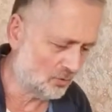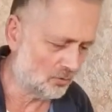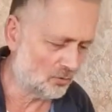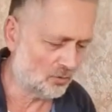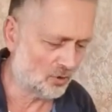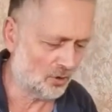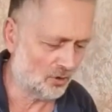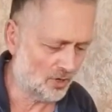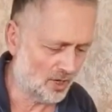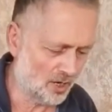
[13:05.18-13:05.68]
gone
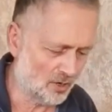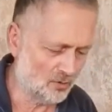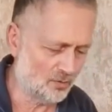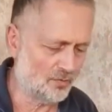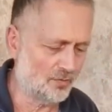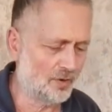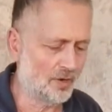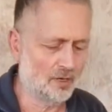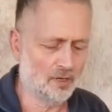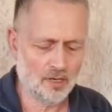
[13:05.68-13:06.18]

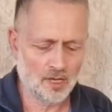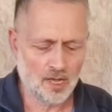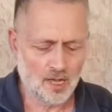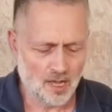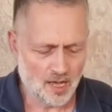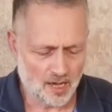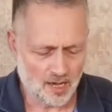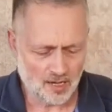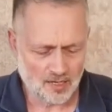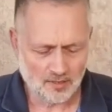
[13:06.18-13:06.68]
over,
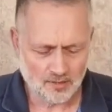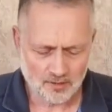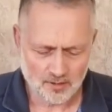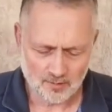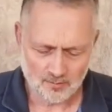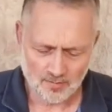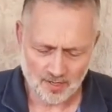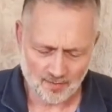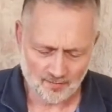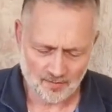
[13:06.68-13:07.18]
and some
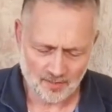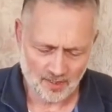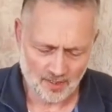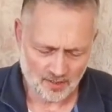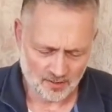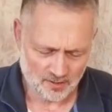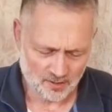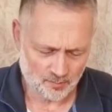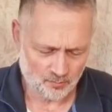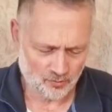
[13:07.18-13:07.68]
lovely
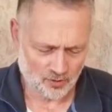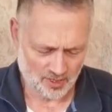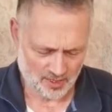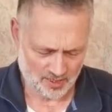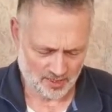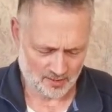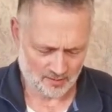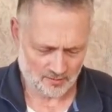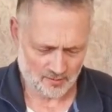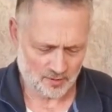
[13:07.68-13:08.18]
spray
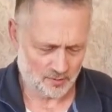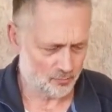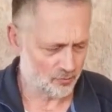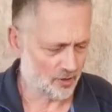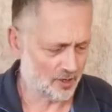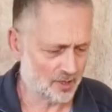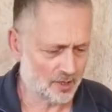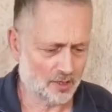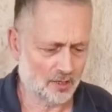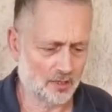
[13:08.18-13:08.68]

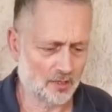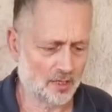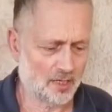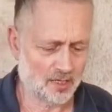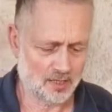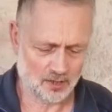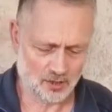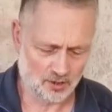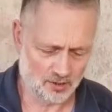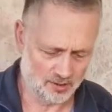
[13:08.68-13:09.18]

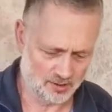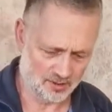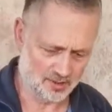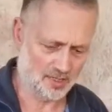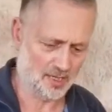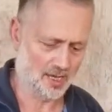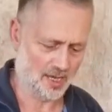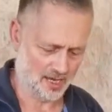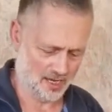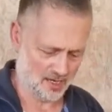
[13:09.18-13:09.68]
carnations
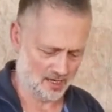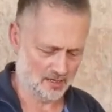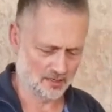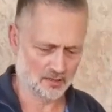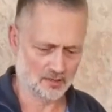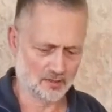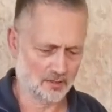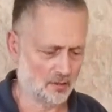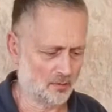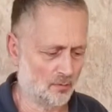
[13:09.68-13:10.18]
there. There's
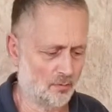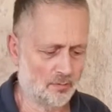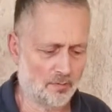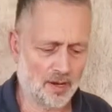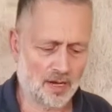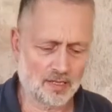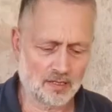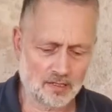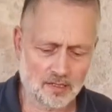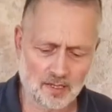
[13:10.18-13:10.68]
a bud
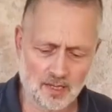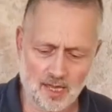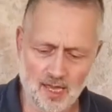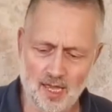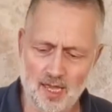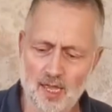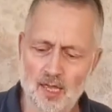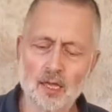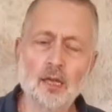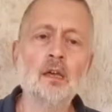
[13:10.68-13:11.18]

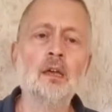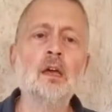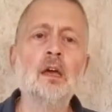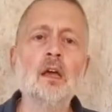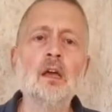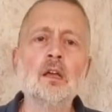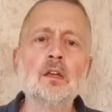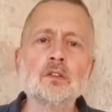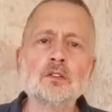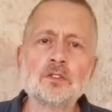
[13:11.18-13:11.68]
there.
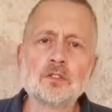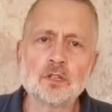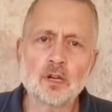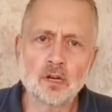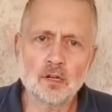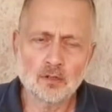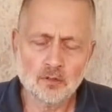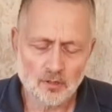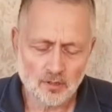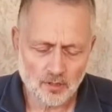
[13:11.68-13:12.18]

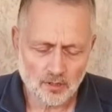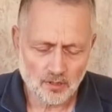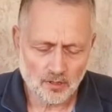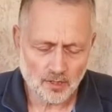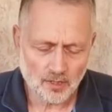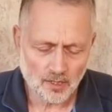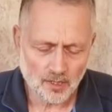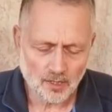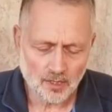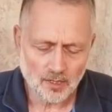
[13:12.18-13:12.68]
So
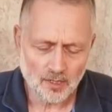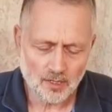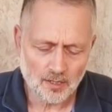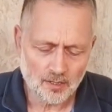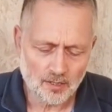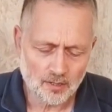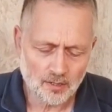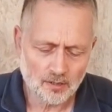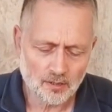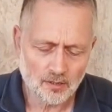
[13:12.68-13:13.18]

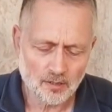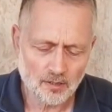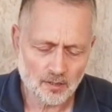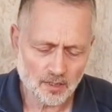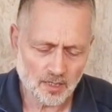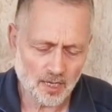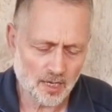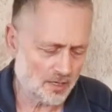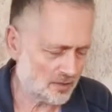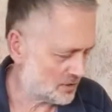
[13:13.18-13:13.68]
yeah.
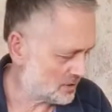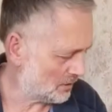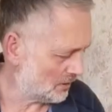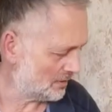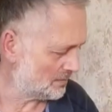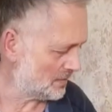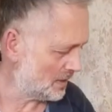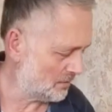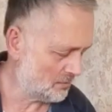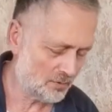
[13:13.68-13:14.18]
So
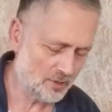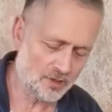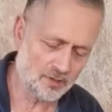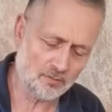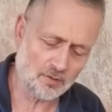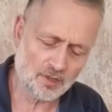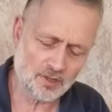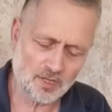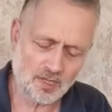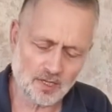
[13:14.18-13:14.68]
I'm, with
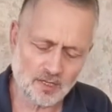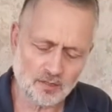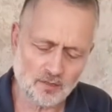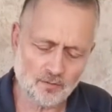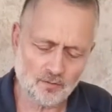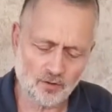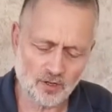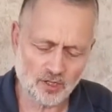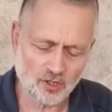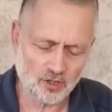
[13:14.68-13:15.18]
these
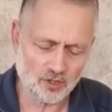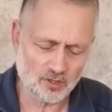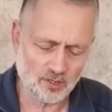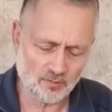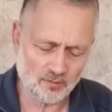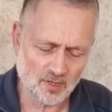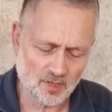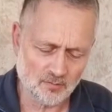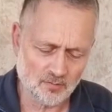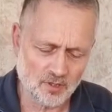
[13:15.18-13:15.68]
freesias,
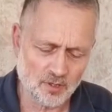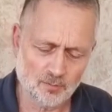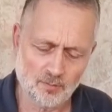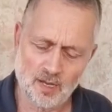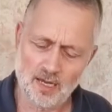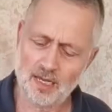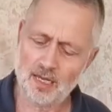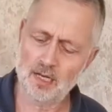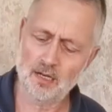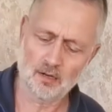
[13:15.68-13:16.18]
I'm just
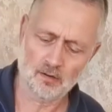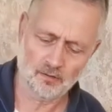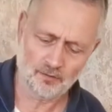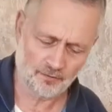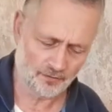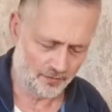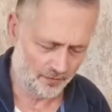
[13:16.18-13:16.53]
picking off.